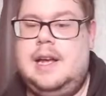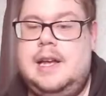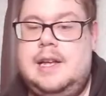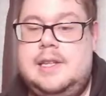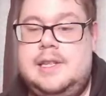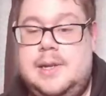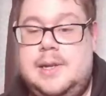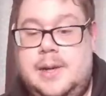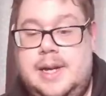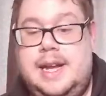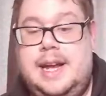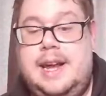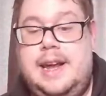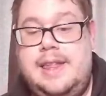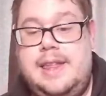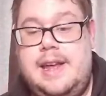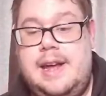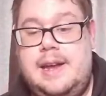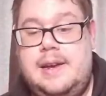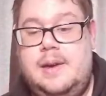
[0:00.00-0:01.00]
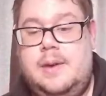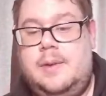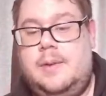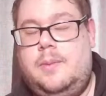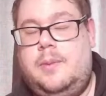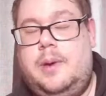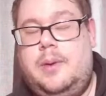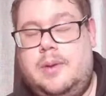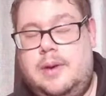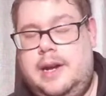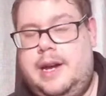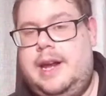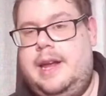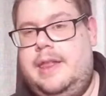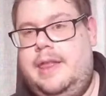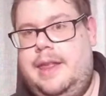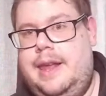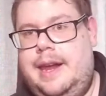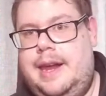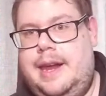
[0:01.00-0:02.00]
So in here then, we want to
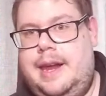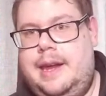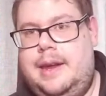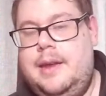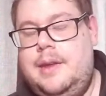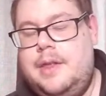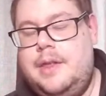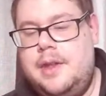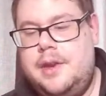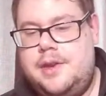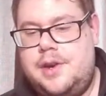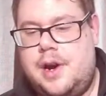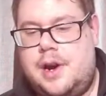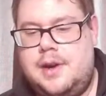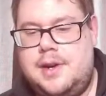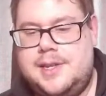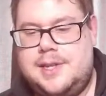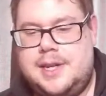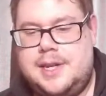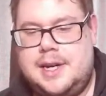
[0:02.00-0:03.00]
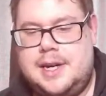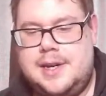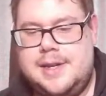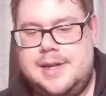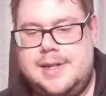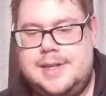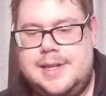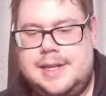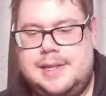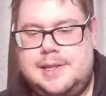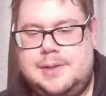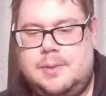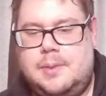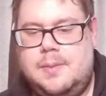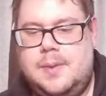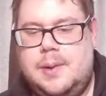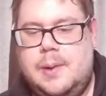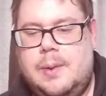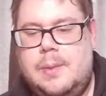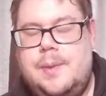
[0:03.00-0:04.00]
get the Charizard, that's the one
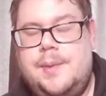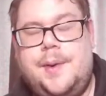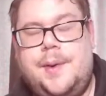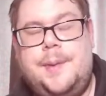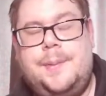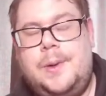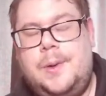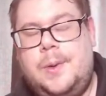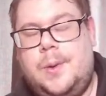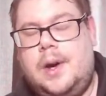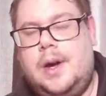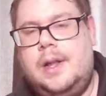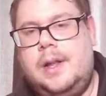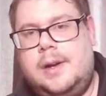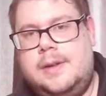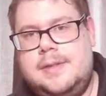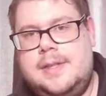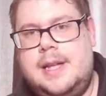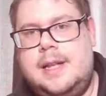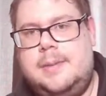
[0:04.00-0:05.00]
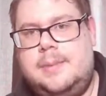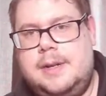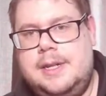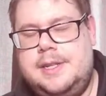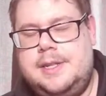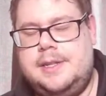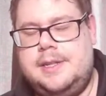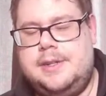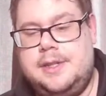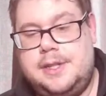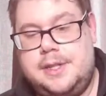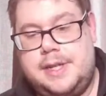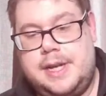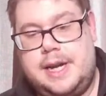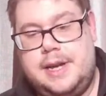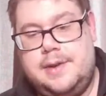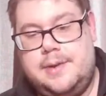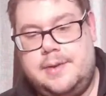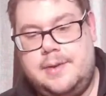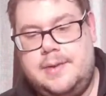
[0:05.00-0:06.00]
we want. We've opened quite a lot of celebration on the
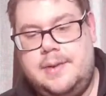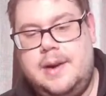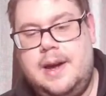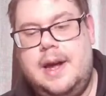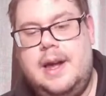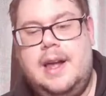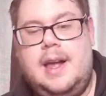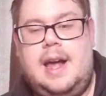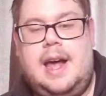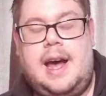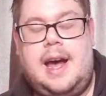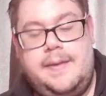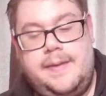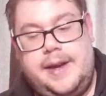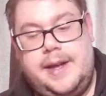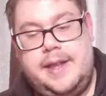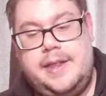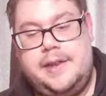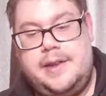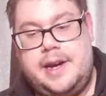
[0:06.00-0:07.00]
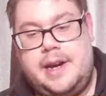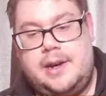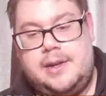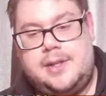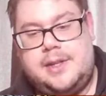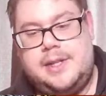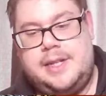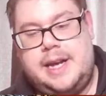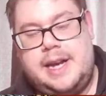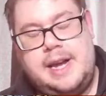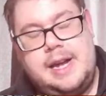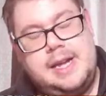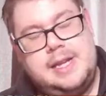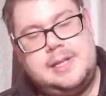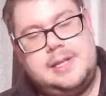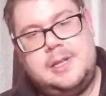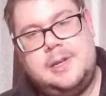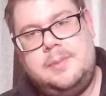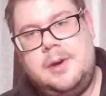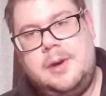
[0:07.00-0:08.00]
channel. Haven't hit the Charizard yet, hit
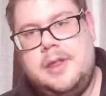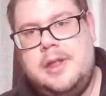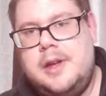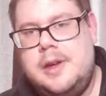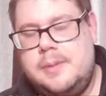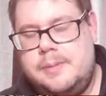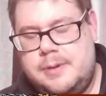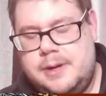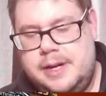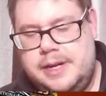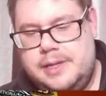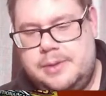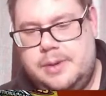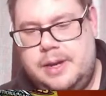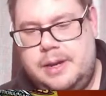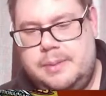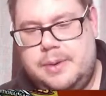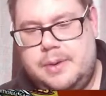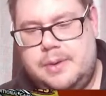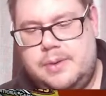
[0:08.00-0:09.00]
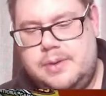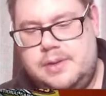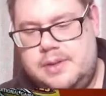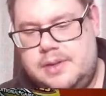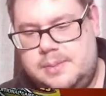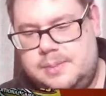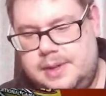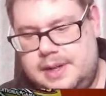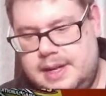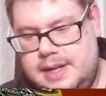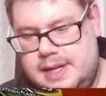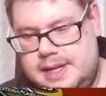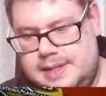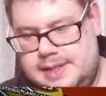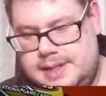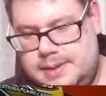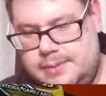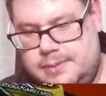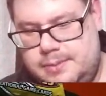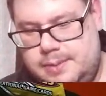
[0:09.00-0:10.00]
some other pretty sweet pulls, but let's
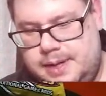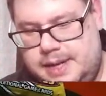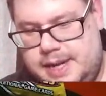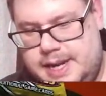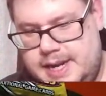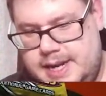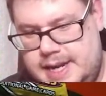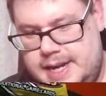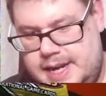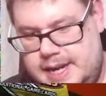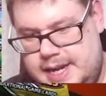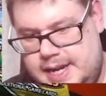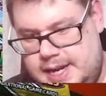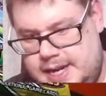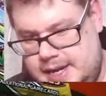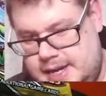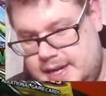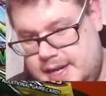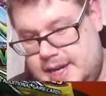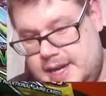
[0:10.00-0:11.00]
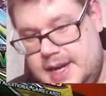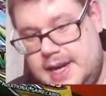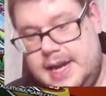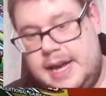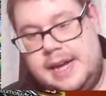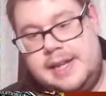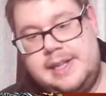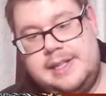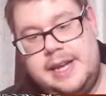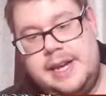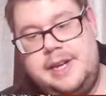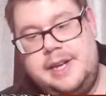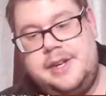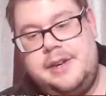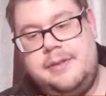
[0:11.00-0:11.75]
see what we get in here. Station